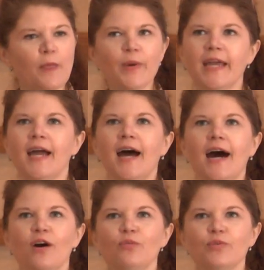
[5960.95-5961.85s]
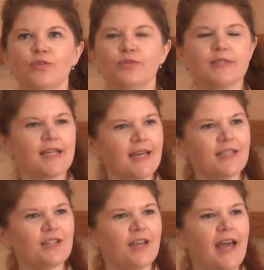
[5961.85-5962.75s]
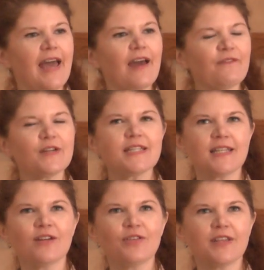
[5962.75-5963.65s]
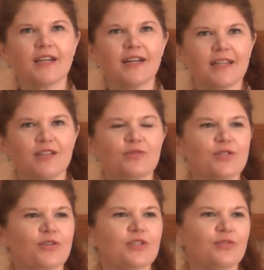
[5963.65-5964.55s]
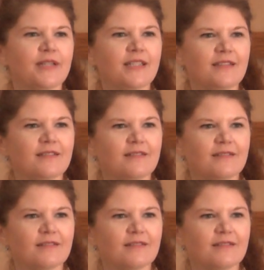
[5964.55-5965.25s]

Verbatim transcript: Okay, how rude was I to every single thing I accused her of doing?